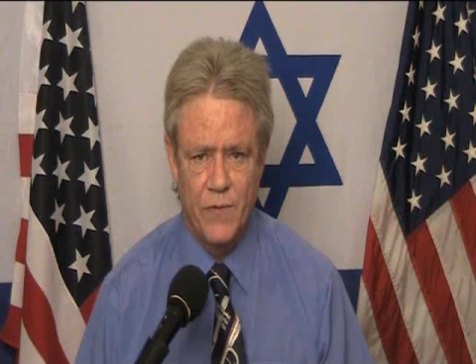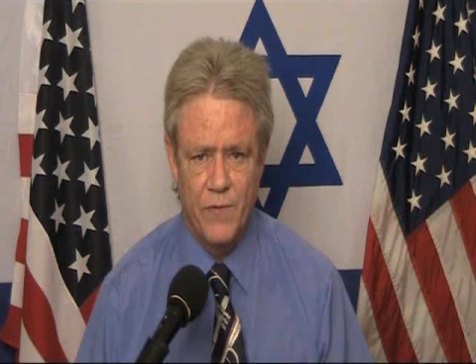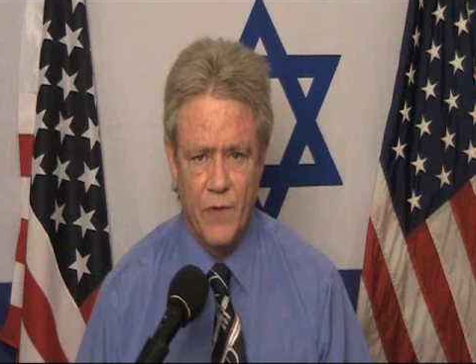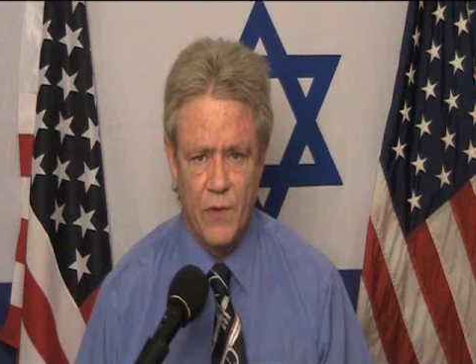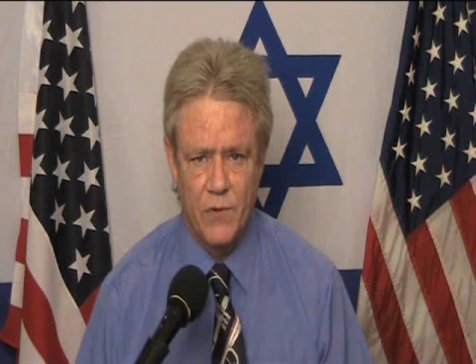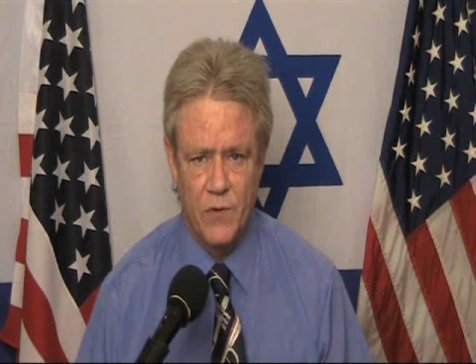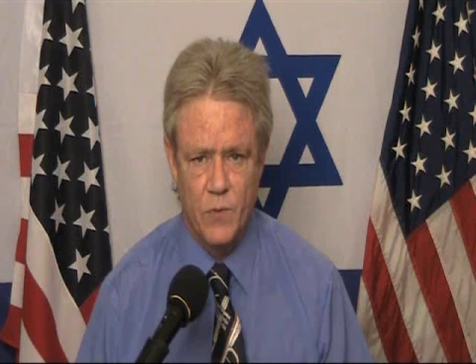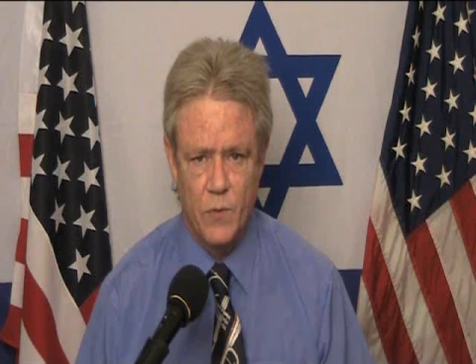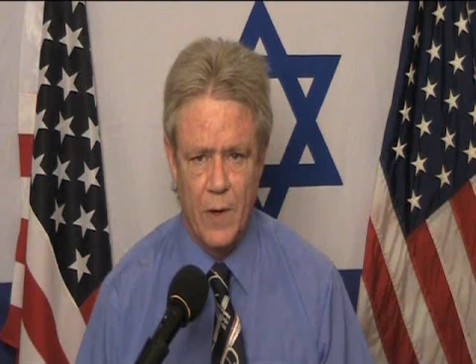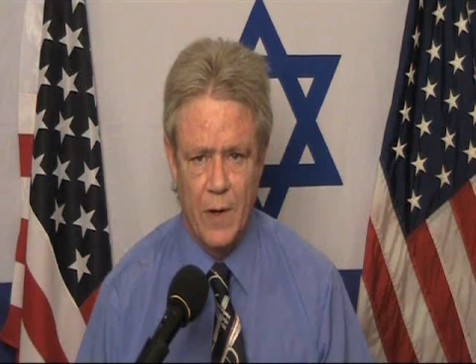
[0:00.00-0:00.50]
of
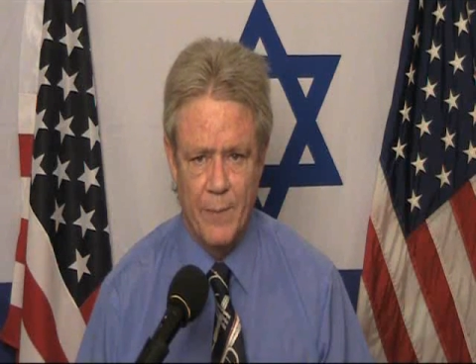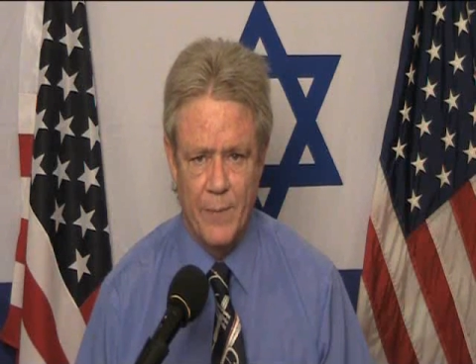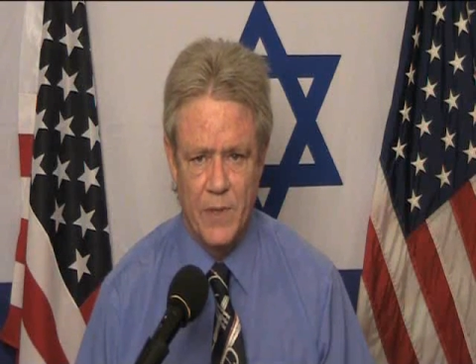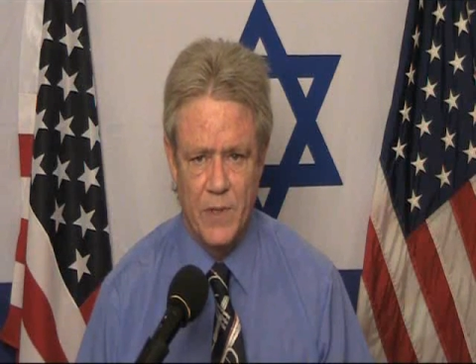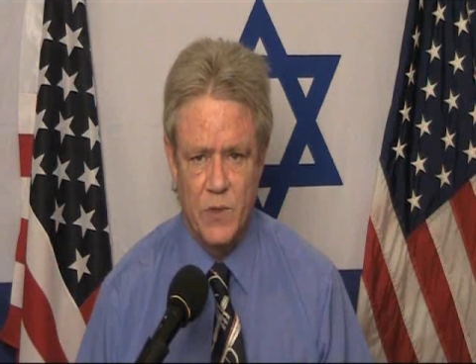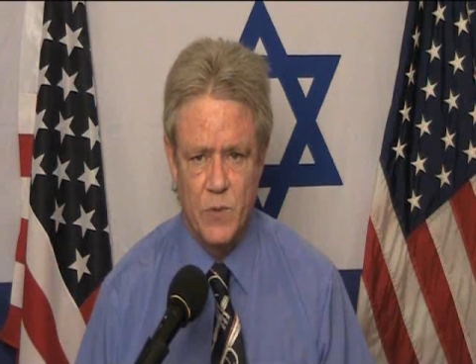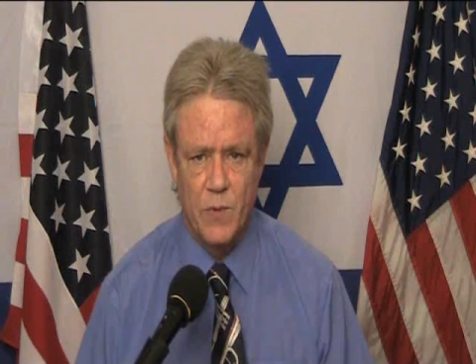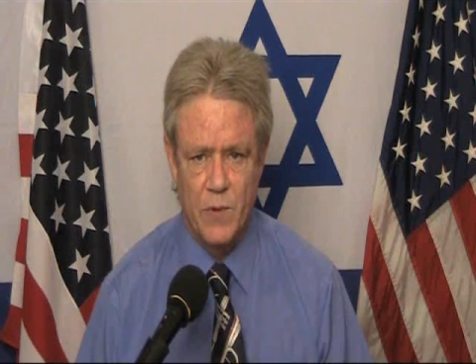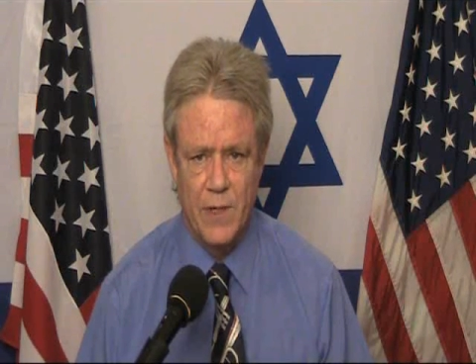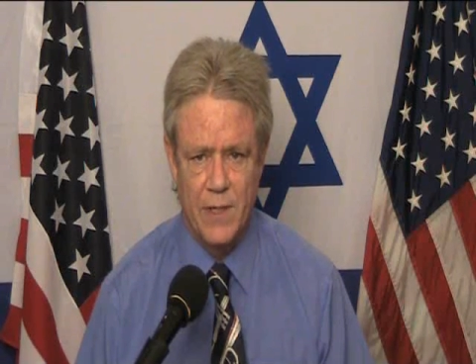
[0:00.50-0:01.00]
those
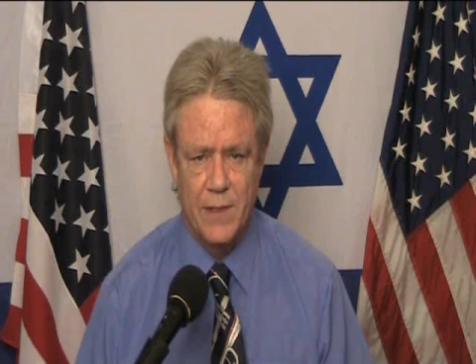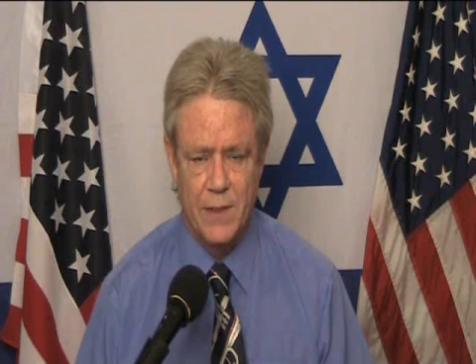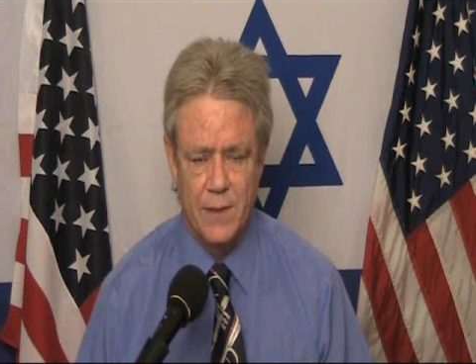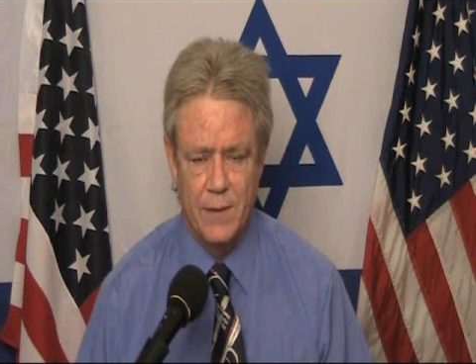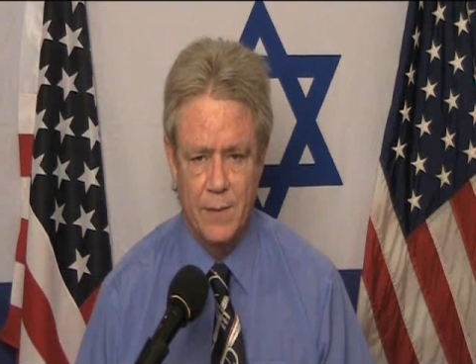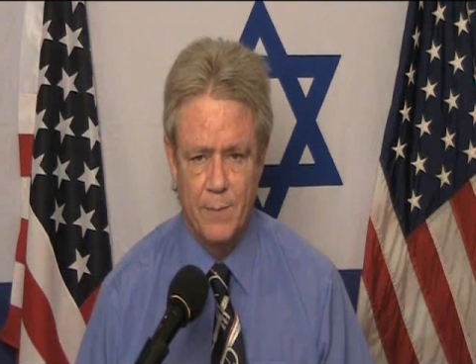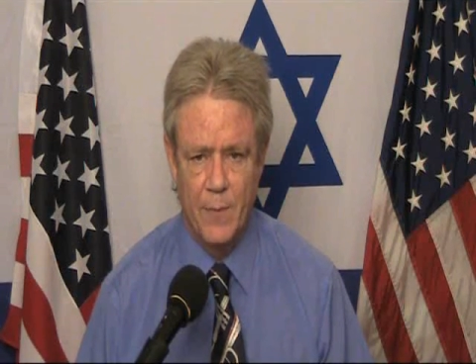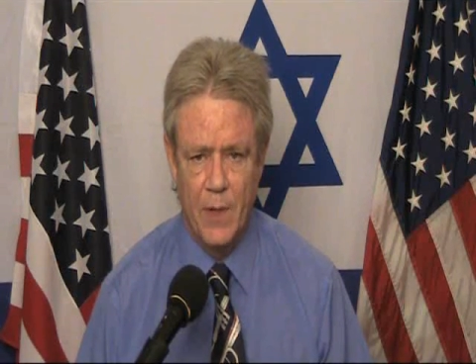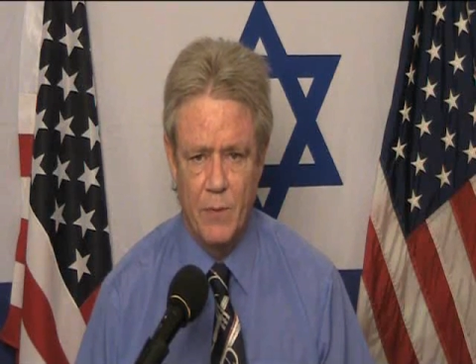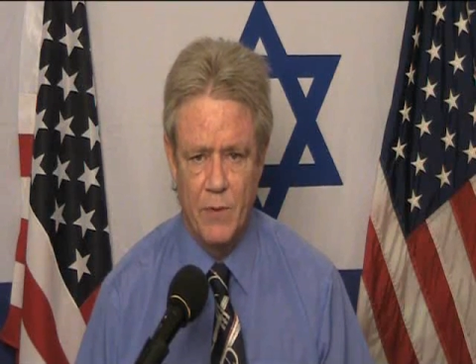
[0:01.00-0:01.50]
weapons
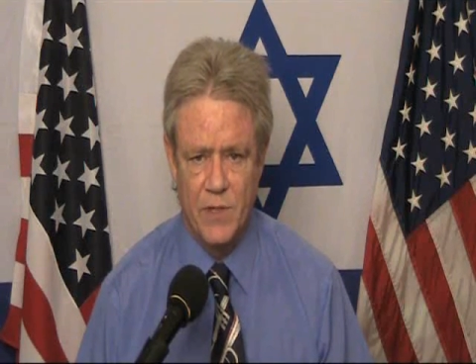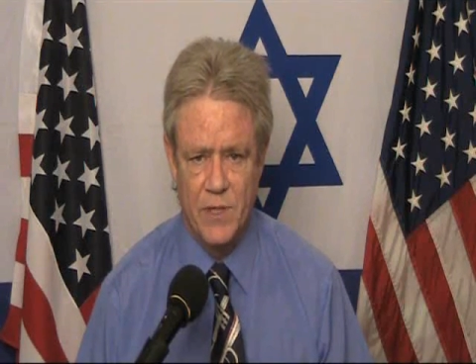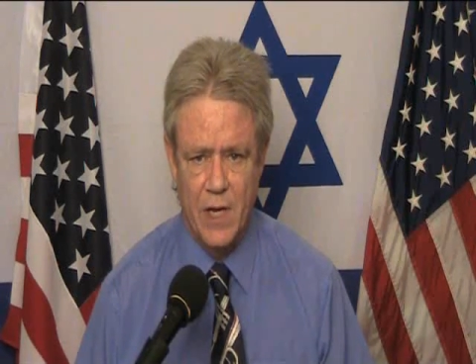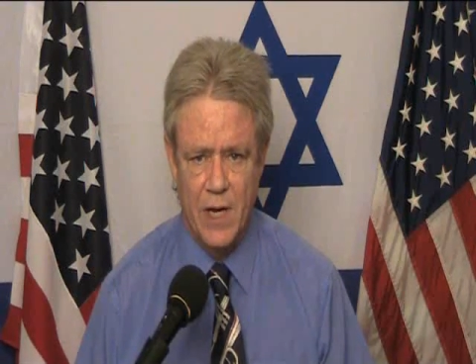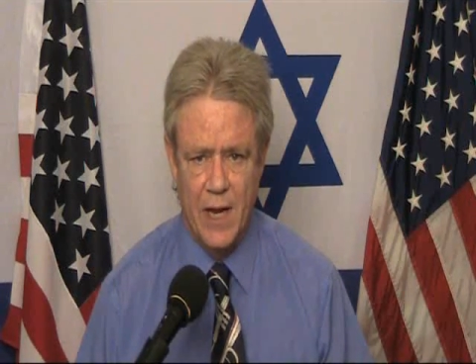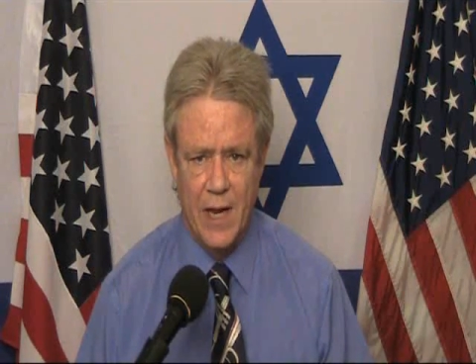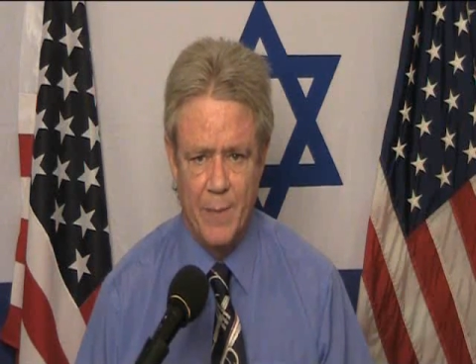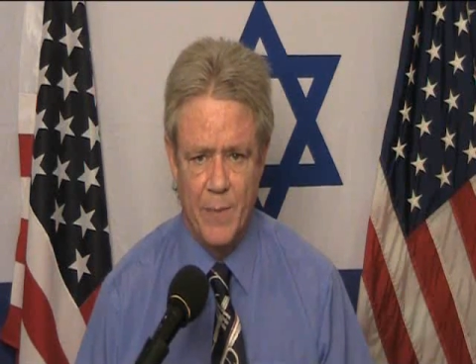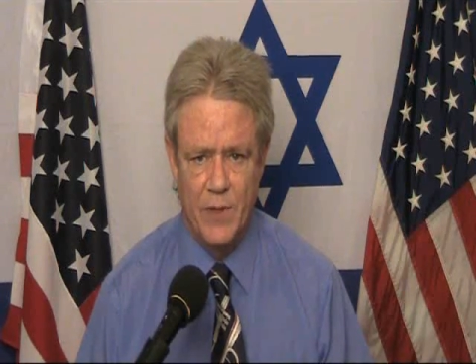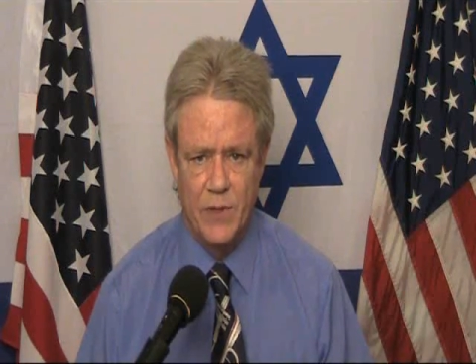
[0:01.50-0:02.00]
but was
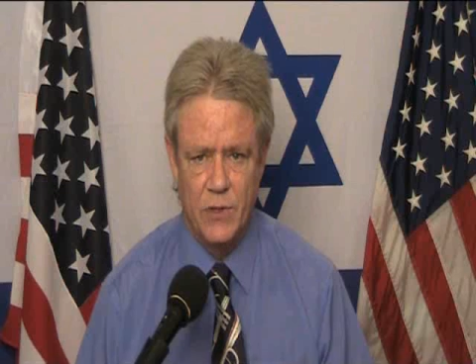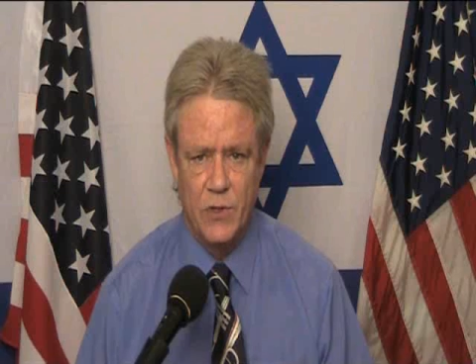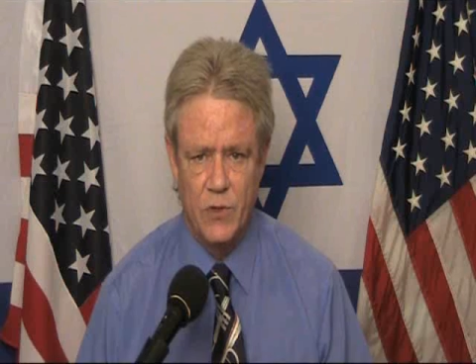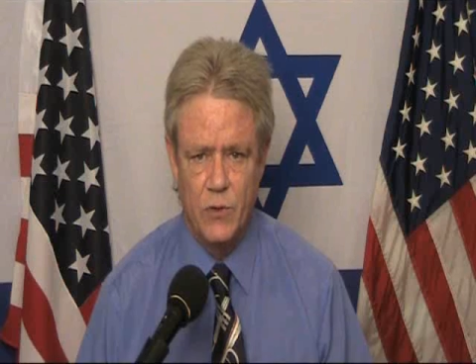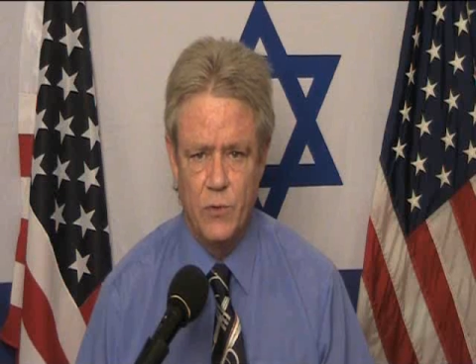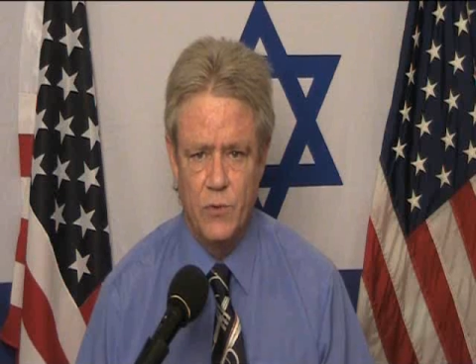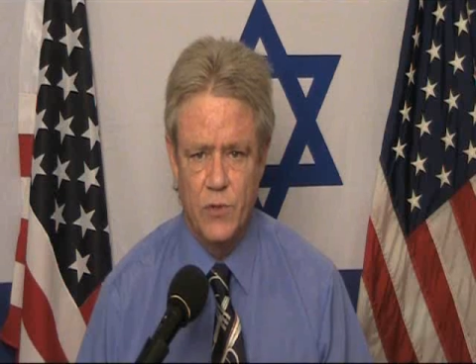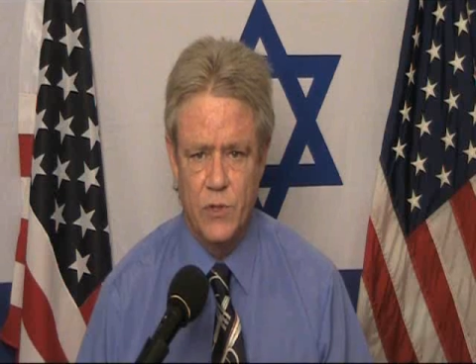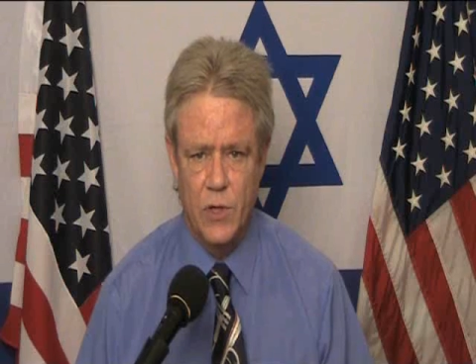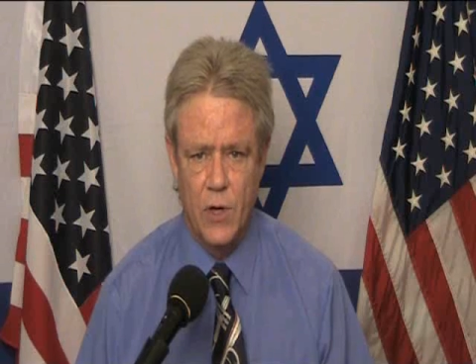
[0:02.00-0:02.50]
unable to
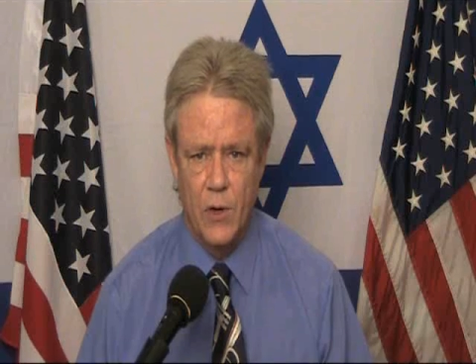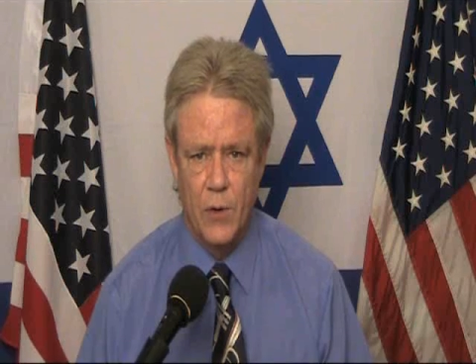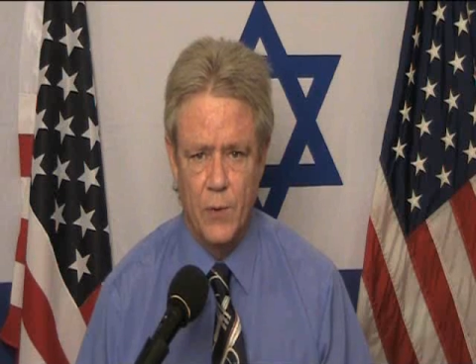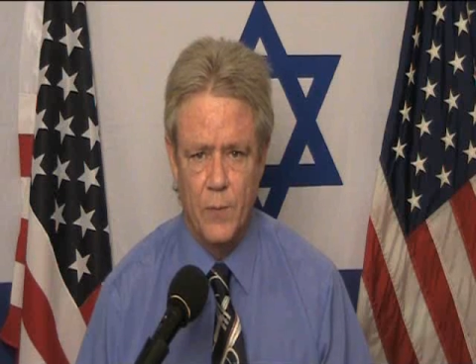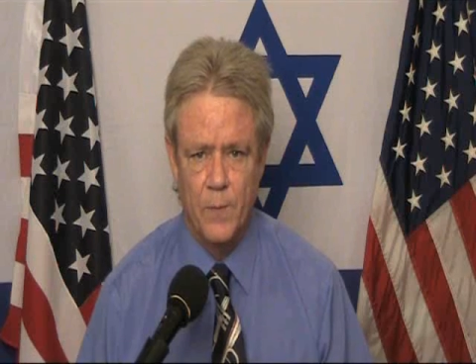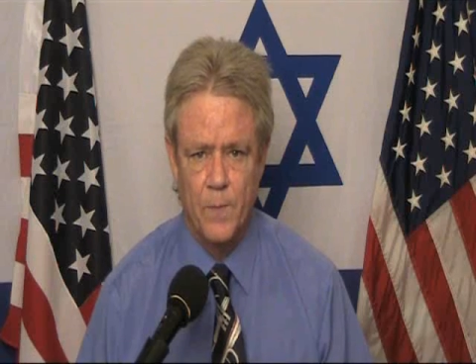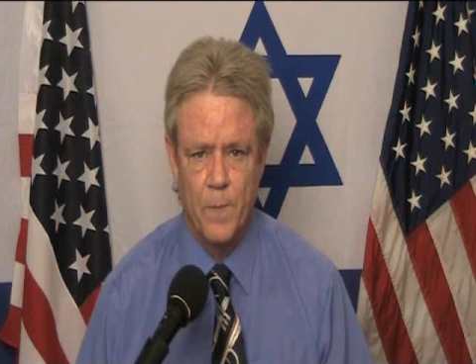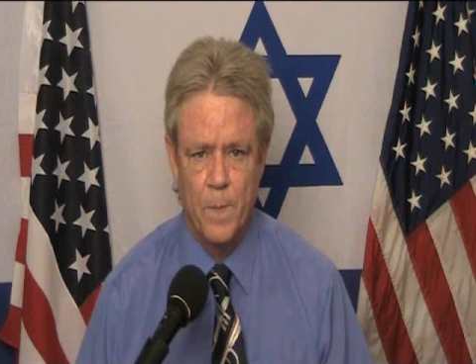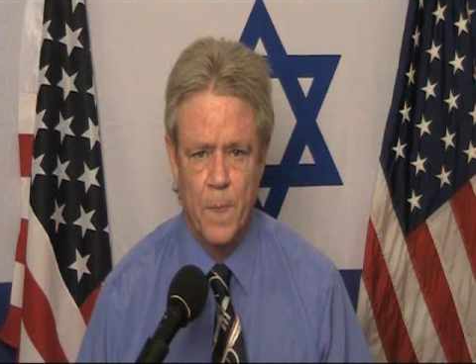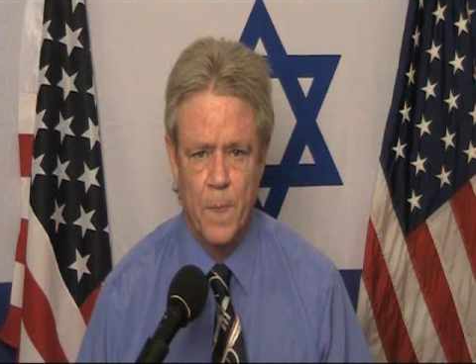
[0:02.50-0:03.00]
do so.